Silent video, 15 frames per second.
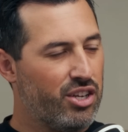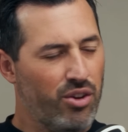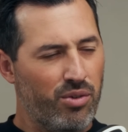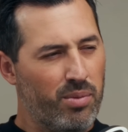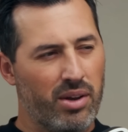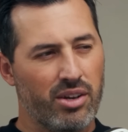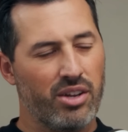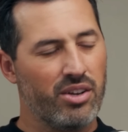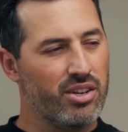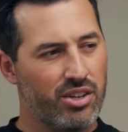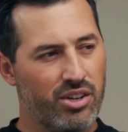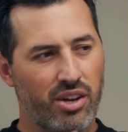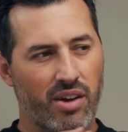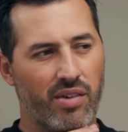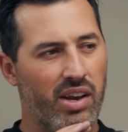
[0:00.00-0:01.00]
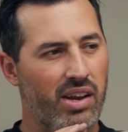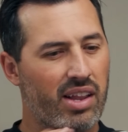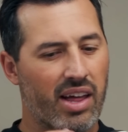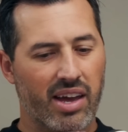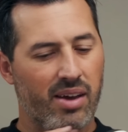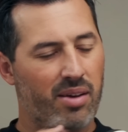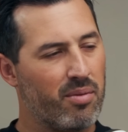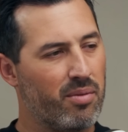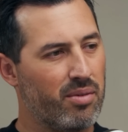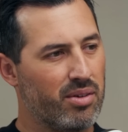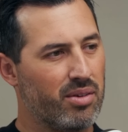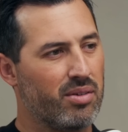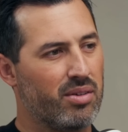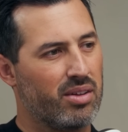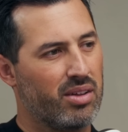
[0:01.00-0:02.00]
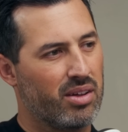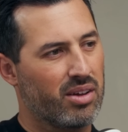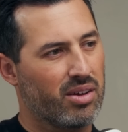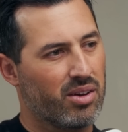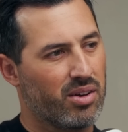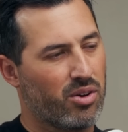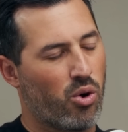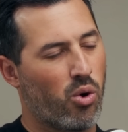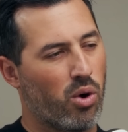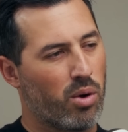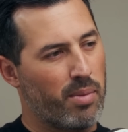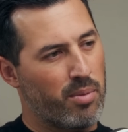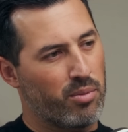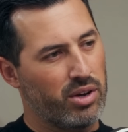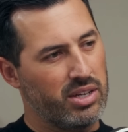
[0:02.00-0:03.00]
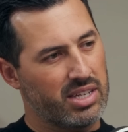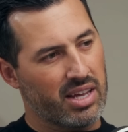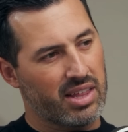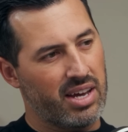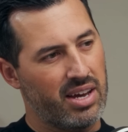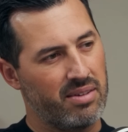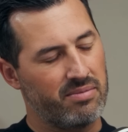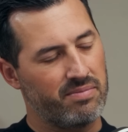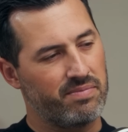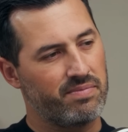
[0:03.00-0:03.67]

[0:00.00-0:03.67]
Do you have any core memories like that?